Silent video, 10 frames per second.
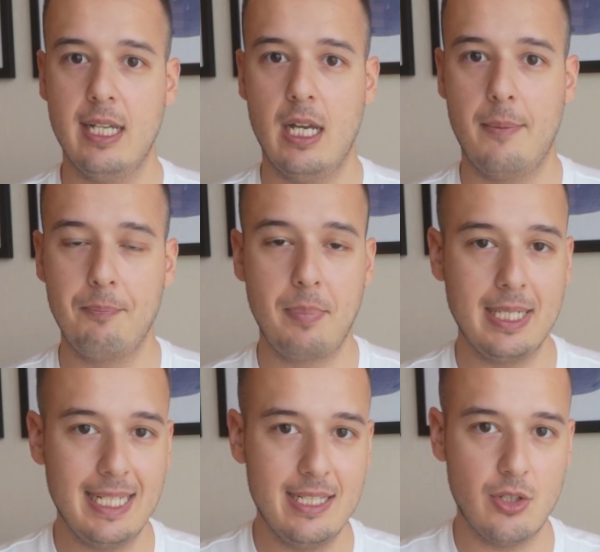
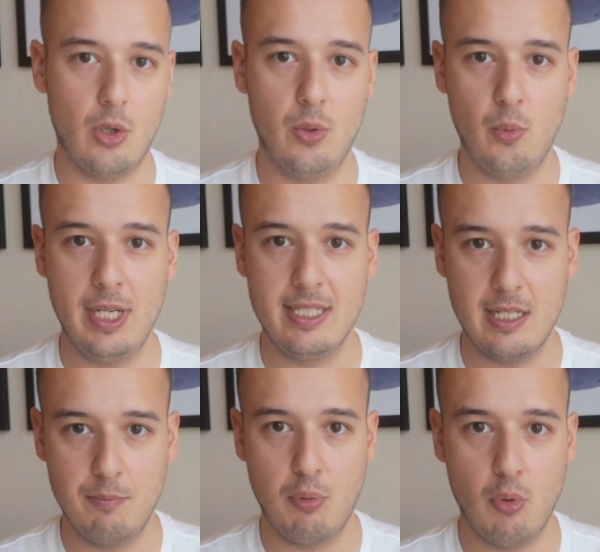but it's always
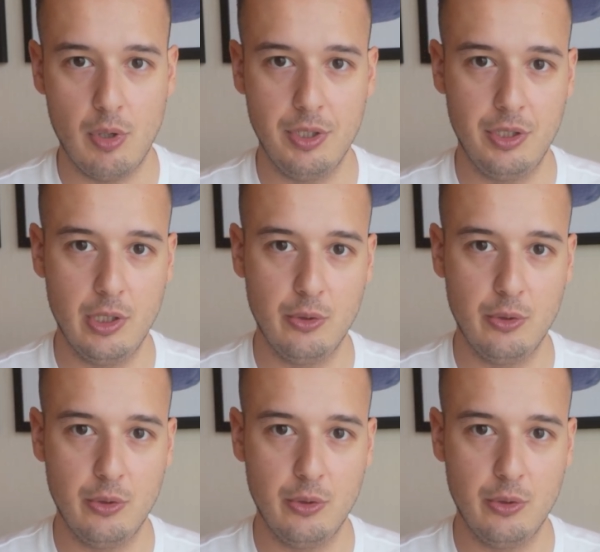important,